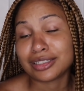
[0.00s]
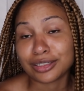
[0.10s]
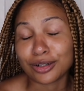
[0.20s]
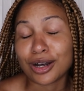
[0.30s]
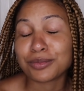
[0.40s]

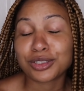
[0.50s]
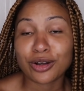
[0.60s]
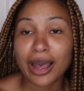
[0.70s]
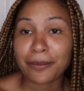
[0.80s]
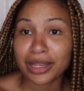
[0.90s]
So I'm
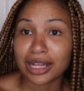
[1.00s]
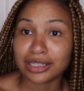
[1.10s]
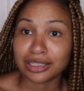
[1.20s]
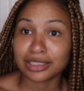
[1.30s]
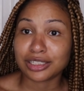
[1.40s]
so happy that I
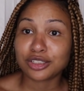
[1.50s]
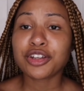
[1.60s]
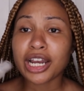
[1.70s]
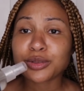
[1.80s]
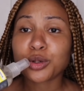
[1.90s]
did this. If
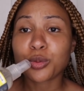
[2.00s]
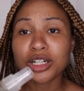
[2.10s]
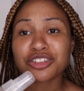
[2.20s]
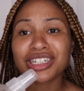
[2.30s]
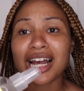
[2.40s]
you guys were
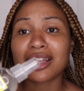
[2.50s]
wondering